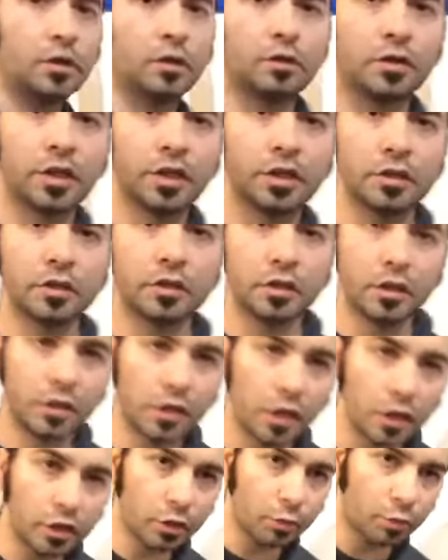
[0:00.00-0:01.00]
This is
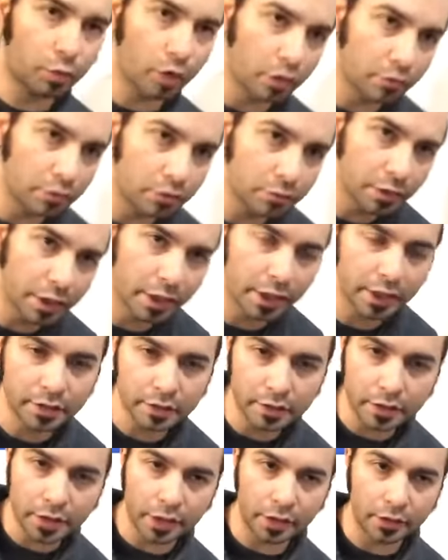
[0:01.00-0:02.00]
another problem that I
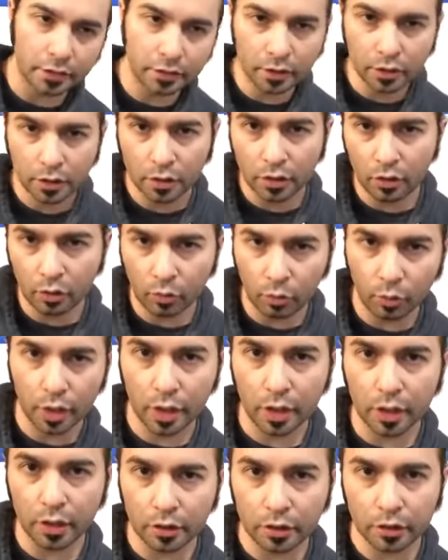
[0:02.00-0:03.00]
see
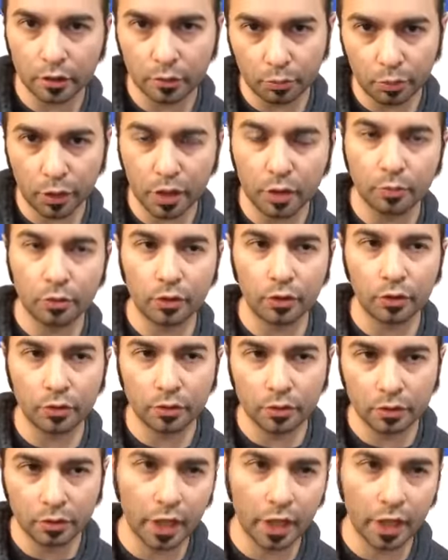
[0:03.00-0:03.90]
with people.